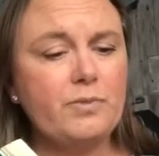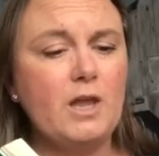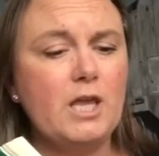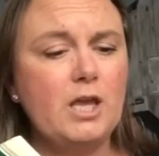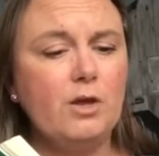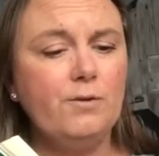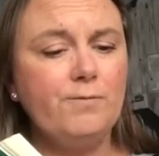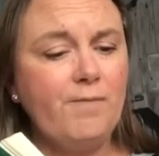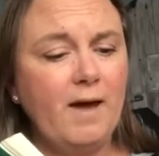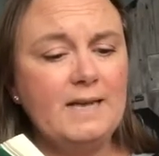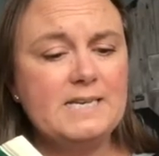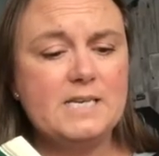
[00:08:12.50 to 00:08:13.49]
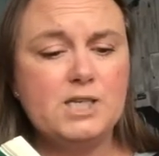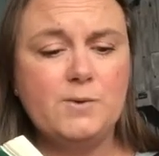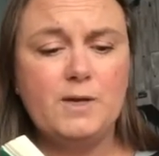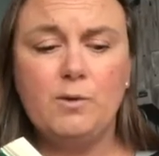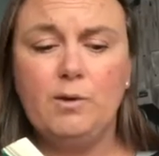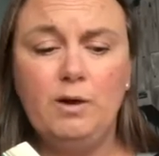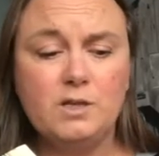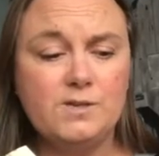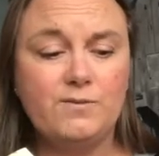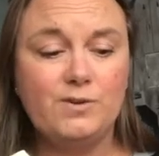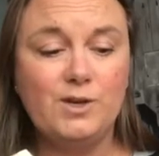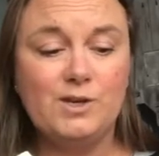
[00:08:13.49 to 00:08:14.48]
"You'll find it doing you a lot
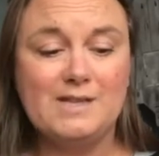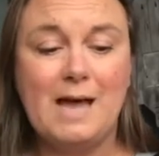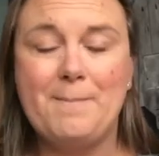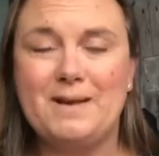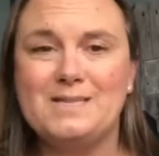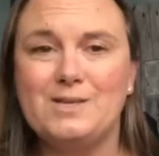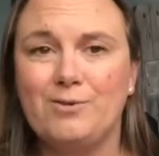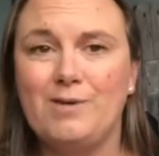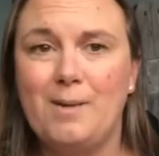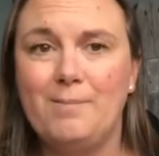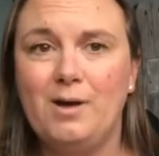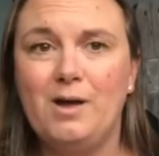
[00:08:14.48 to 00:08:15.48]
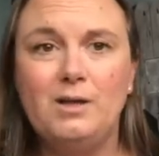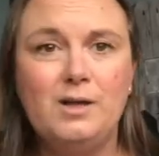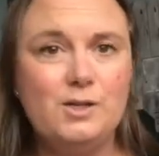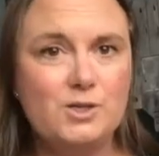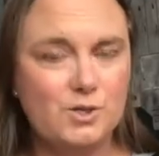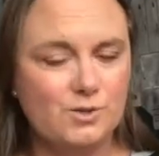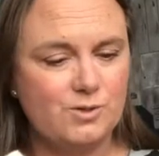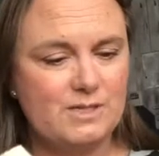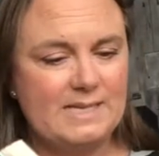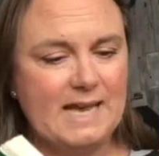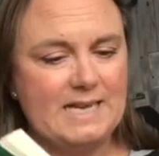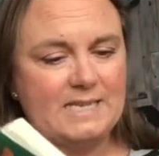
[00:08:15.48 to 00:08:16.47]
of good, that medicine, Grandma," George
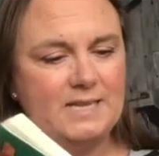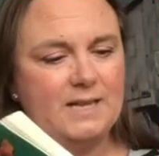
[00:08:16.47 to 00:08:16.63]
said.